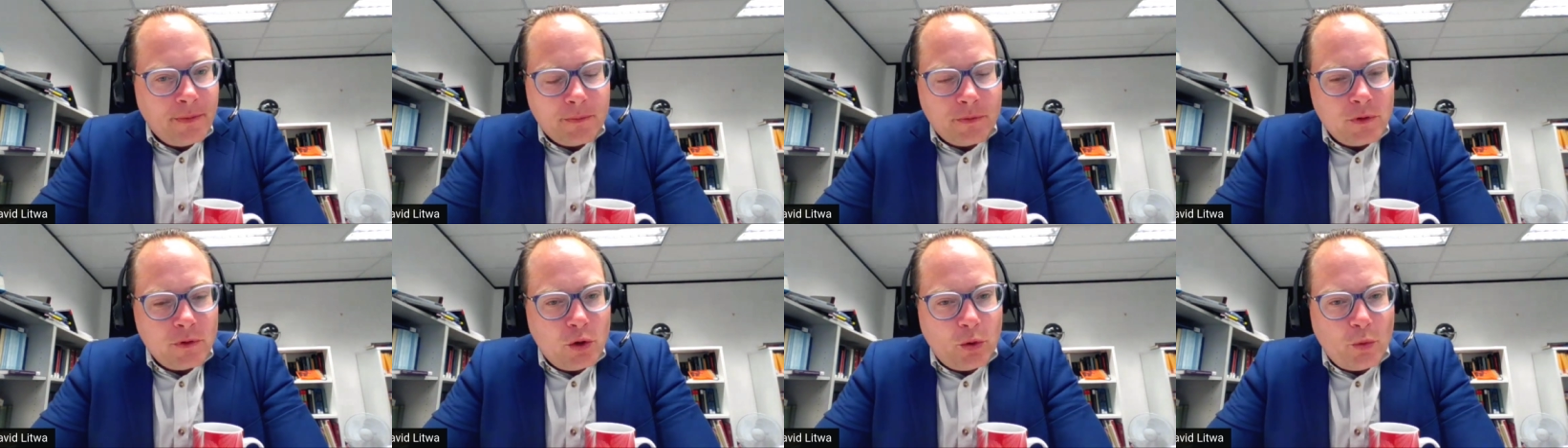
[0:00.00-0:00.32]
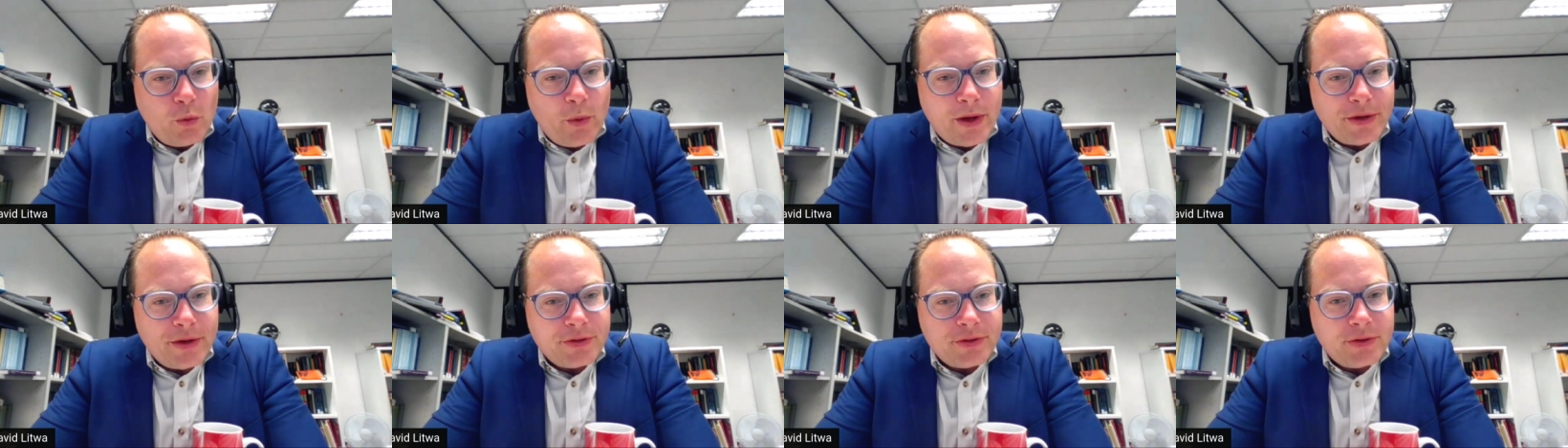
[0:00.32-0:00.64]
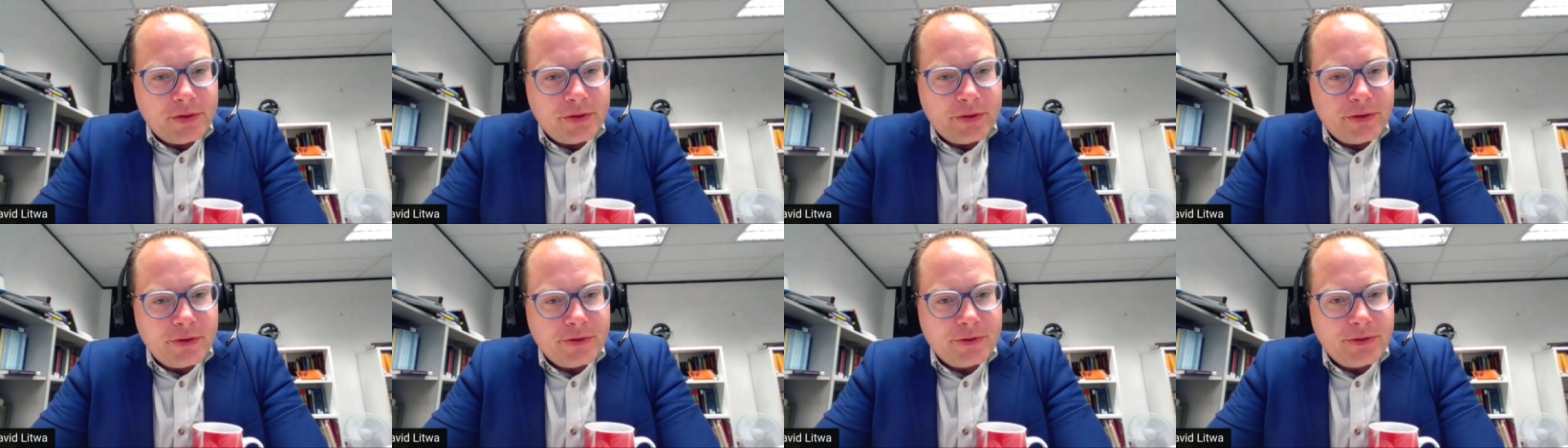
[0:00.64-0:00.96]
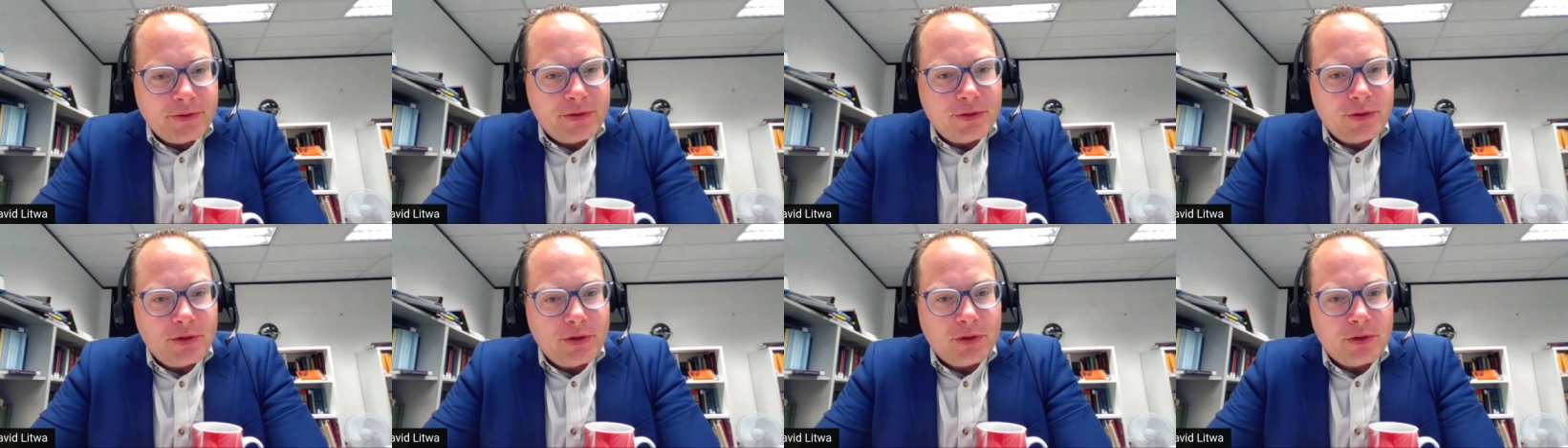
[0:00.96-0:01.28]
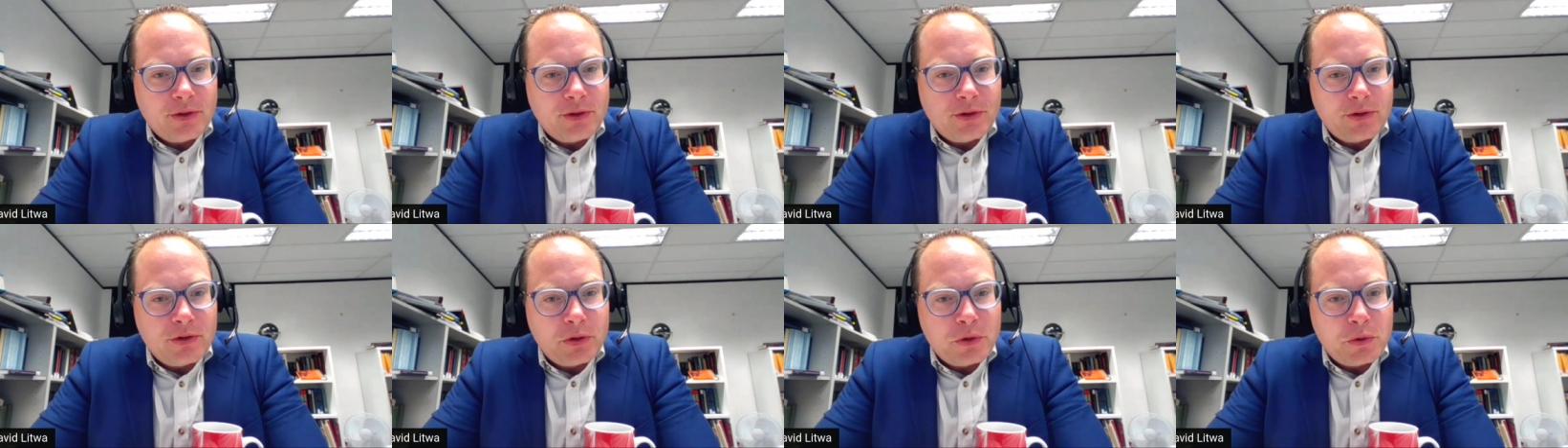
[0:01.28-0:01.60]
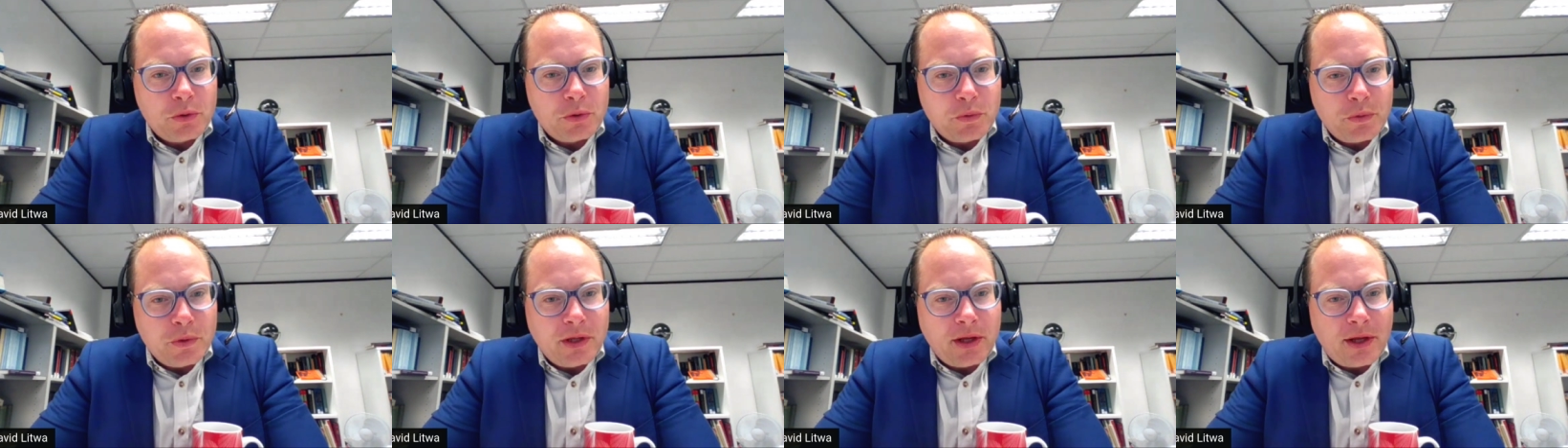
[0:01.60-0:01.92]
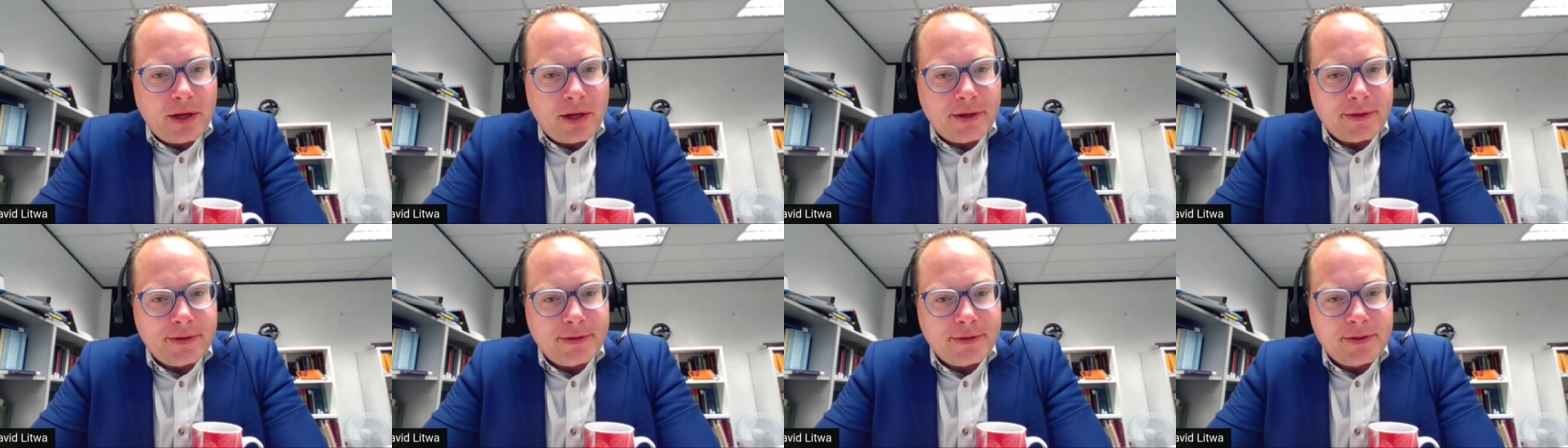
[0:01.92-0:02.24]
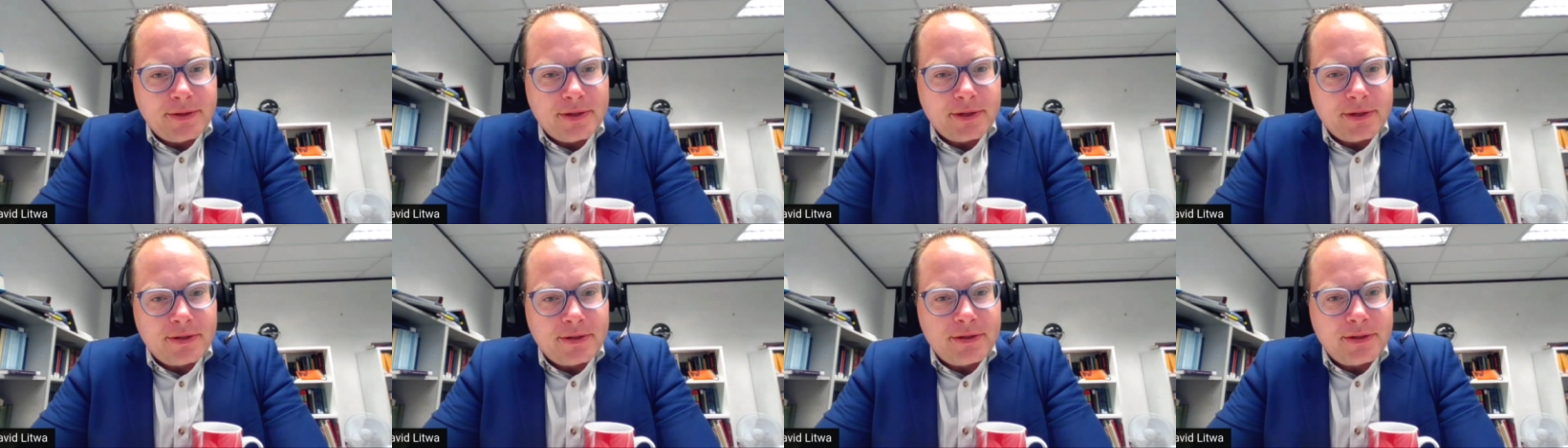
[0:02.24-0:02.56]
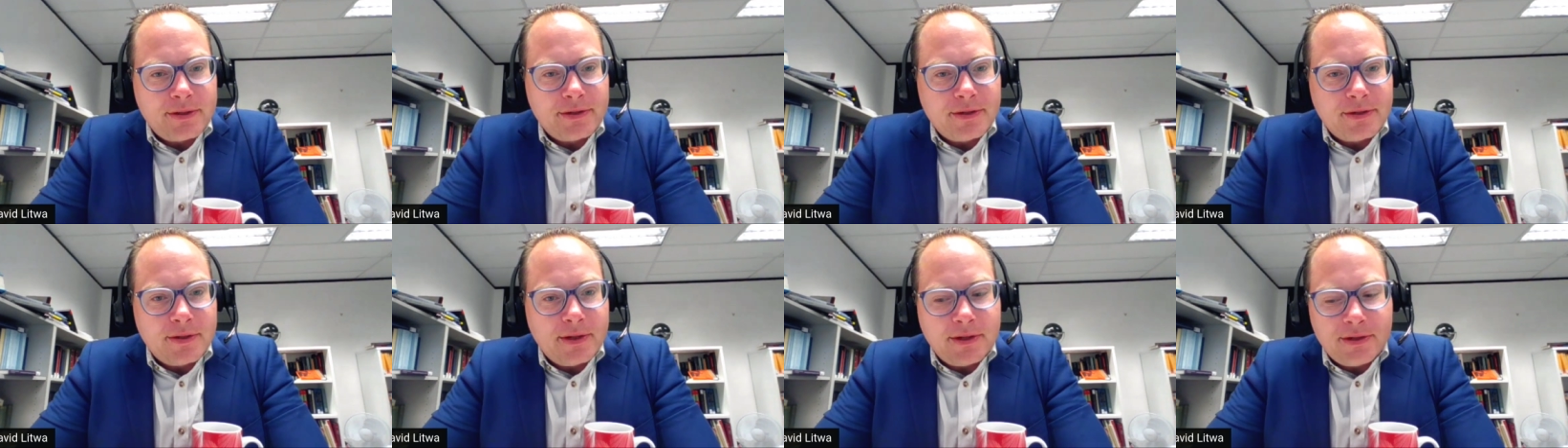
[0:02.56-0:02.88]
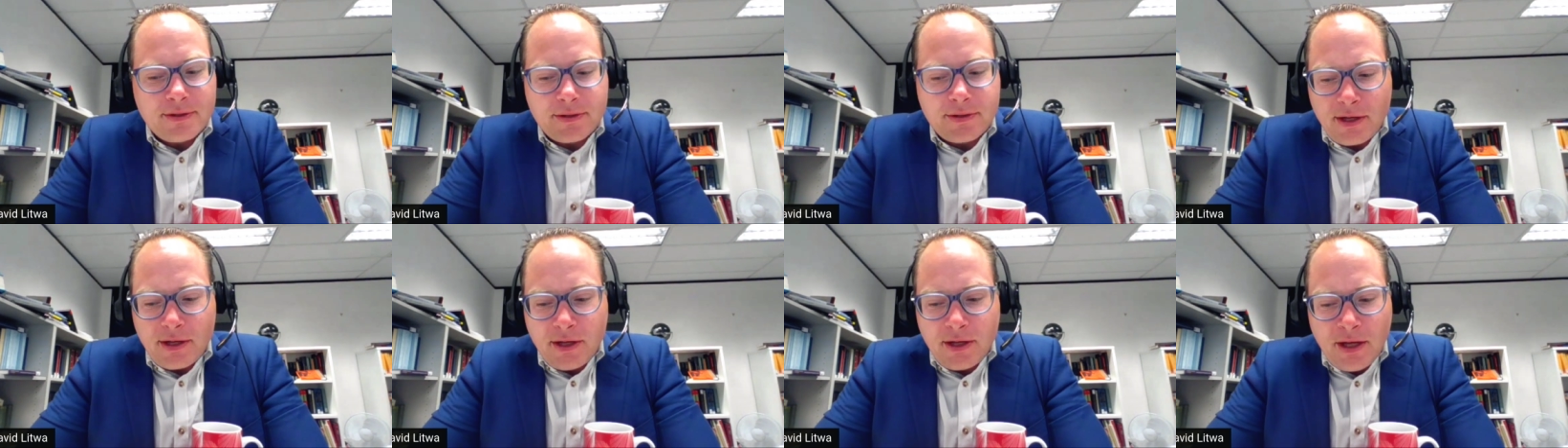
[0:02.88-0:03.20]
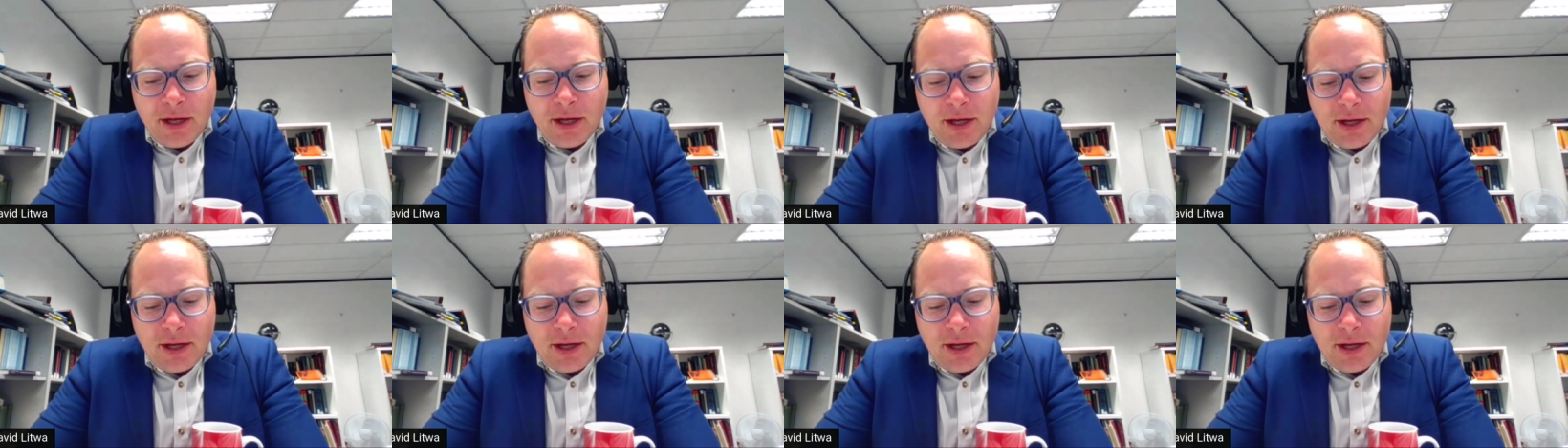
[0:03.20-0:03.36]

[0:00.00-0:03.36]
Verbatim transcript: you know Westerners to to realize this is, is that